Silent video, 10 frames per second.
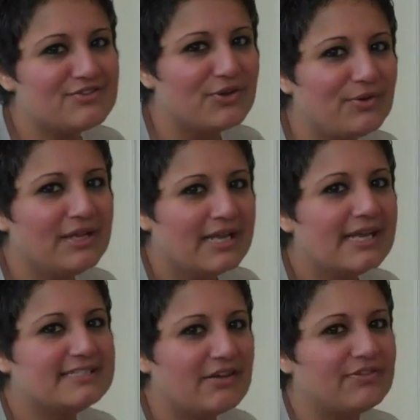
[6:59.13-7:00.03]
So
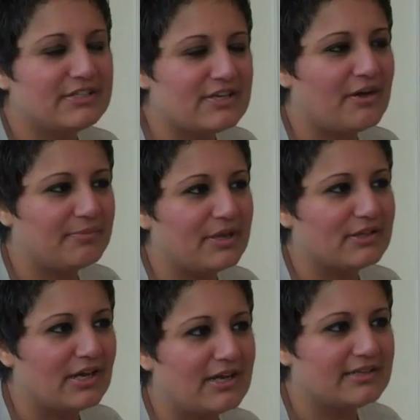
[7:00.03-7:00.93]
it definitely taught me
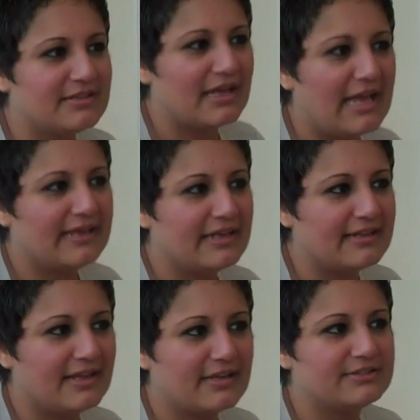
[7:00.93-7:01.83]
a lot, and I
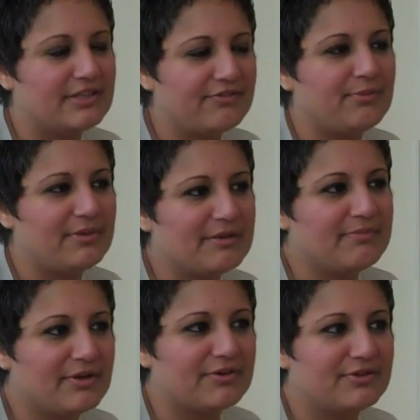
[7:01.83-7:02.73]
think I'll definitely be a
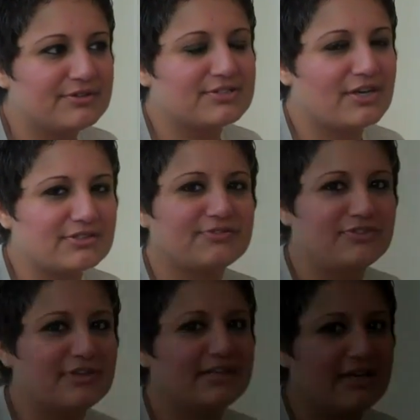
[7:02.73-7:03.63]
better doctor
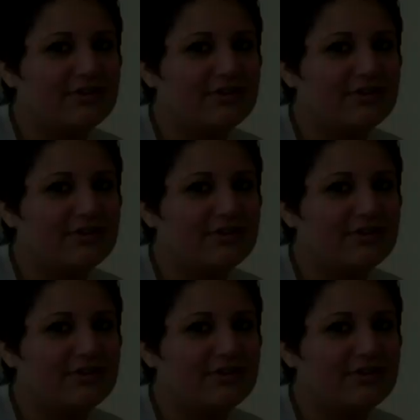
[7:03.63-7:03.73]
for it